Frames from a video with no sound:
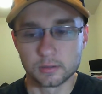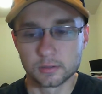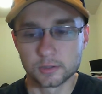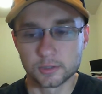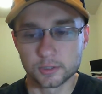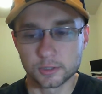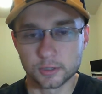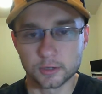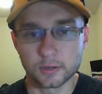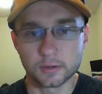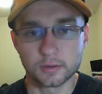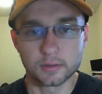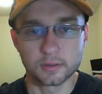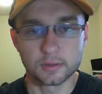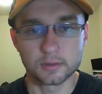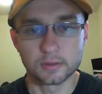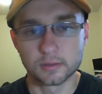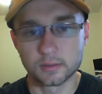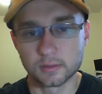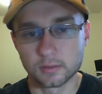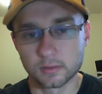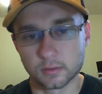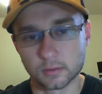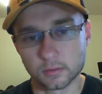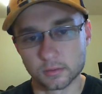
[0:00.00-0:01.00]
sure
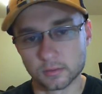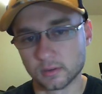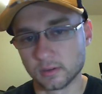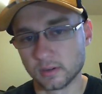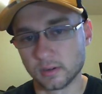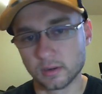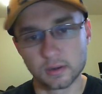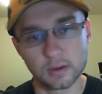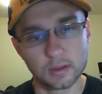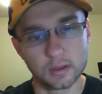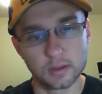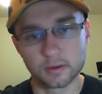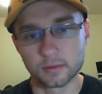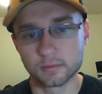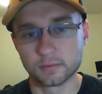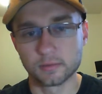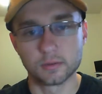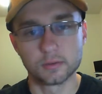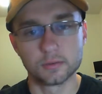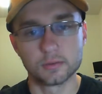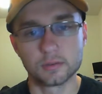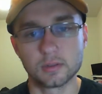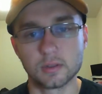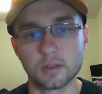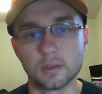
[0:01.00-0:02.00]
that none of
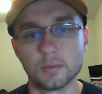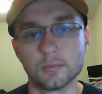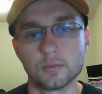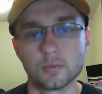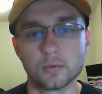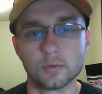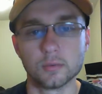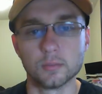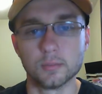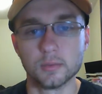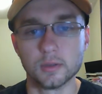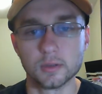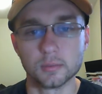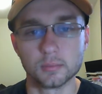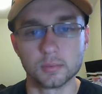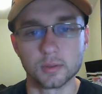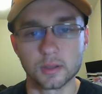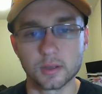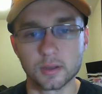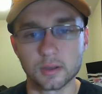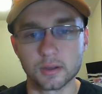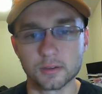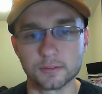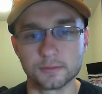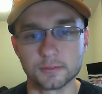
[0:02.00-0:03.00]
those teams will be a
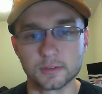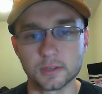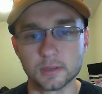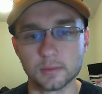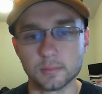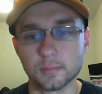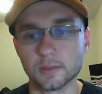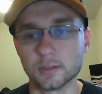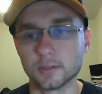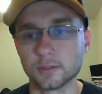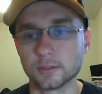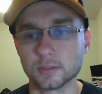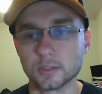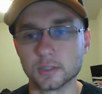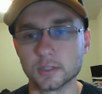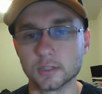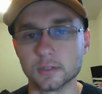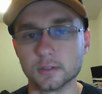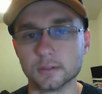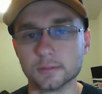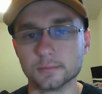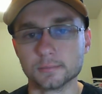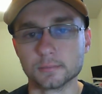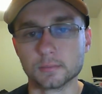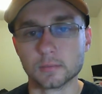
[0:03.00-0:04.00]
playoff team this
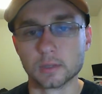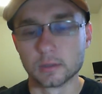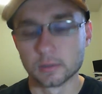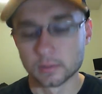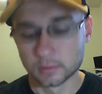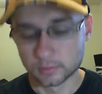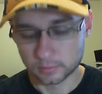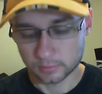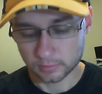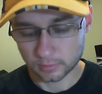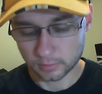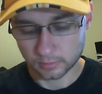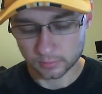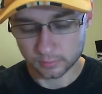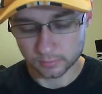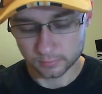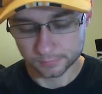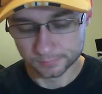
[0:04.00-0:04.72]
year. So